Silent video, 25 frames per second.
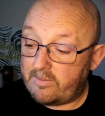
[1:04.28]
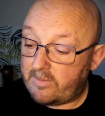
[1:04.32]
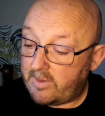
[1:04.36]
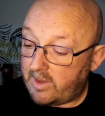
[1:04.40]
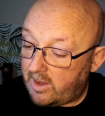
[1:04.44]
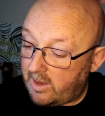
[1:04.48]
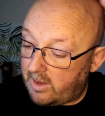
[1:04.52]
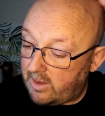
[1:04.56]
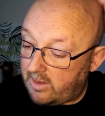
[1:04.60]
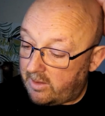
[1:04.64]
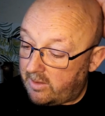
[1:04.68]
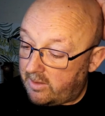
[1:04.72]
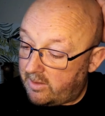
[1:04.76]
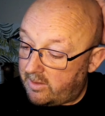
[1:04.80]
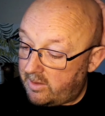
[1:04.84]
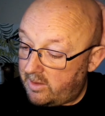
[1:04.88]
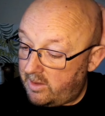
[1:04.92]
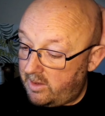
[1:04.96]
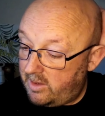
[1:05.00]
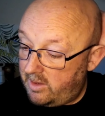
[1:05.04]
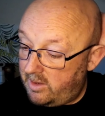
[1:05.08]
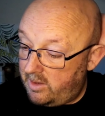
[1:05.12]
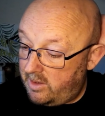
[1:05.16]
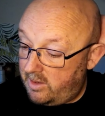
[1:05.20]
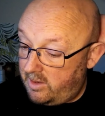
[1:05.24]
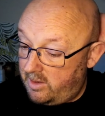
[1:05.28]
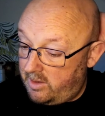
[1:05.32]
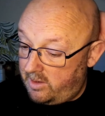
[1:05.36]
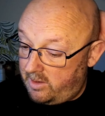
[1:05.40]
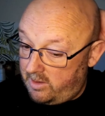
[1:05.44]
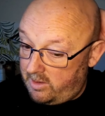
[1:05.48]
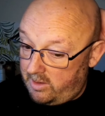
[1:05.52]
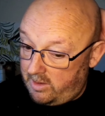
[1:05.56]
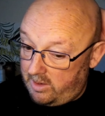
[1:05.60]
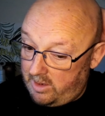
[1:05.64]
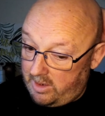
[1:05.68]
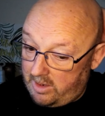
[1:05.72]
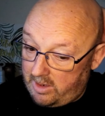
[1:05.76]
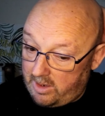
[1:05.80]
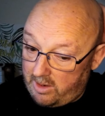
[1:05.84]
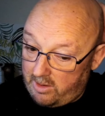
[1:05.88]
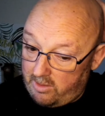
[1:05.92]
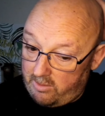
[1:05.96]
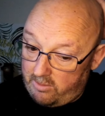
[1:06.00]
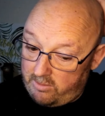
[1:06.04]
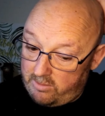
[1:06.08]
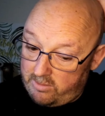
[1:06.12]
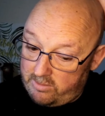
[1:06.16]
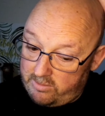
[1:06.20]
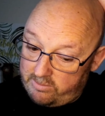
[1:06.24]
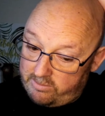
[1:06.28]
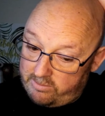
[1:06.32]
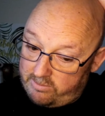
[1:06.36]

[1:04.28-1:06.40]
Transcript: And, you know,